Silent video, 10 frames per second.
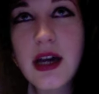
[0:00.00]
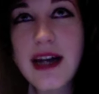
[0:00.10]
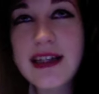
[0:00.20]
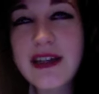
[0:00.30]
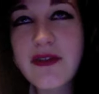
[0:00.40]
I
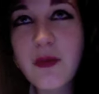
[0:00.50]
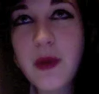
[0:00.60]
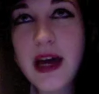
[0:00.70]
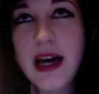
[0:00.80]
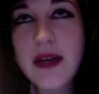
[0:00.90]
didn't
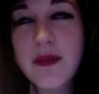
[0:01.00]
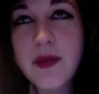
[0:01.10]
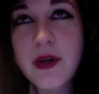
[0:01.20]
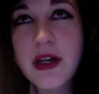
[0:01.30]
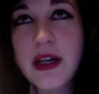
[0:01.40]
reply,
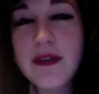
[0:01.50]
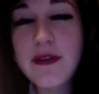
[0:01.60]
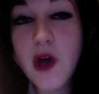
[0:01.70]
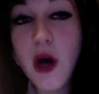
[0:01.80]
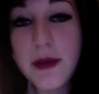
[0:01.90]
but if you
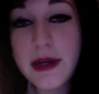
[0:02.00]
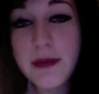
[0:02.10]
comment a